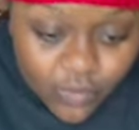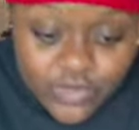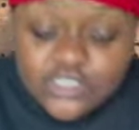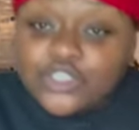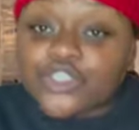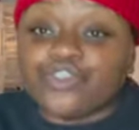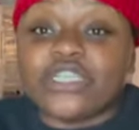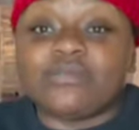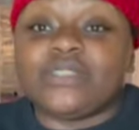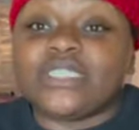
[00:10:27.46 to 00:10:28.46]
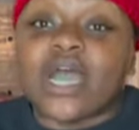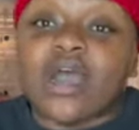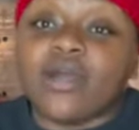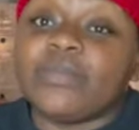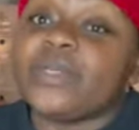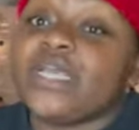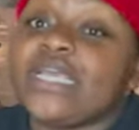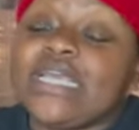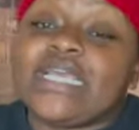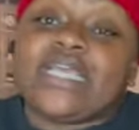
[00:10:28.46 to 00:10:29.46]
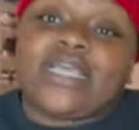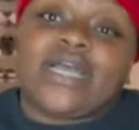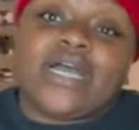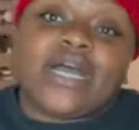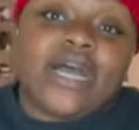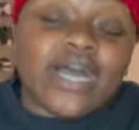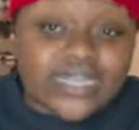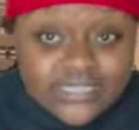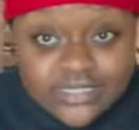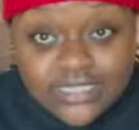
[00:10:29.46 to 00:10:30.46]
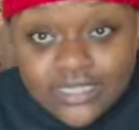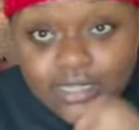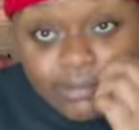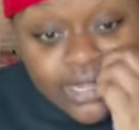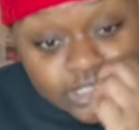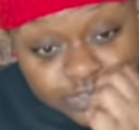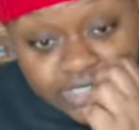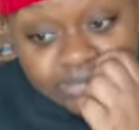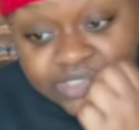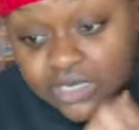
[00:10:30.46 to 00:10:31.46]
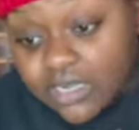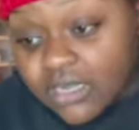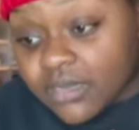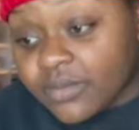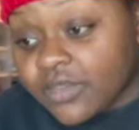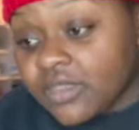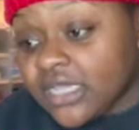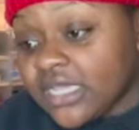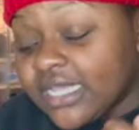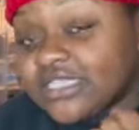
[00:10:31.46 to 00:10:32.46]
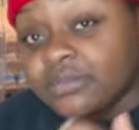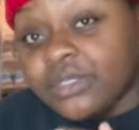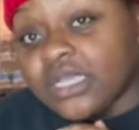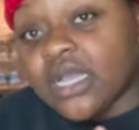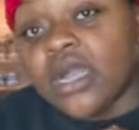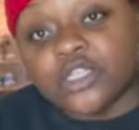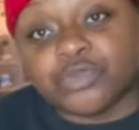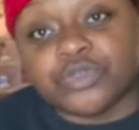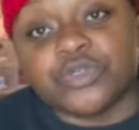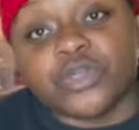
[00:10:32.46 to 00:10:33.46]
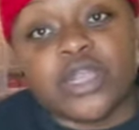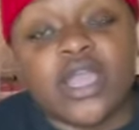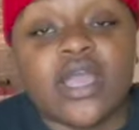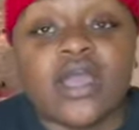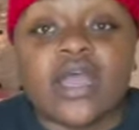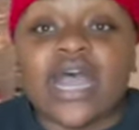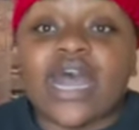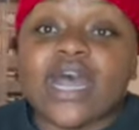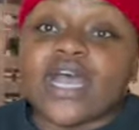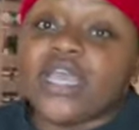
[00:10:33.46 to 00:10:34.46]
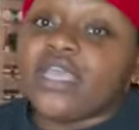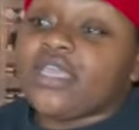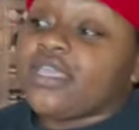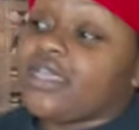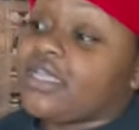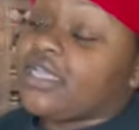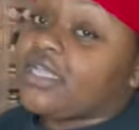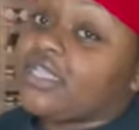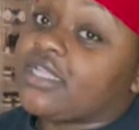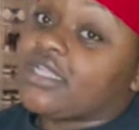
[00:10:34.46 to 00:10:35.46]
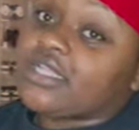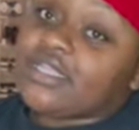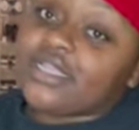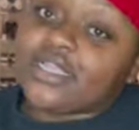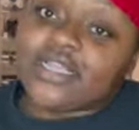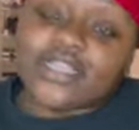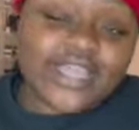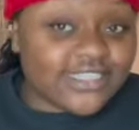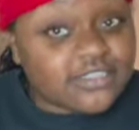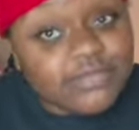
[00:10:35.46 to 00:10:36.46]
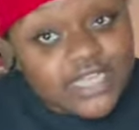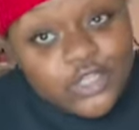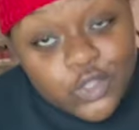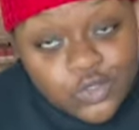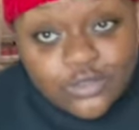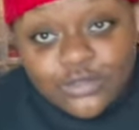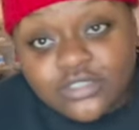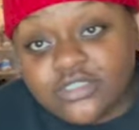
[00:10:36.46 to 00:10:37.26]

what is your dream job? Honestly, my dream job is to be an entrepreneur. I like to make clothes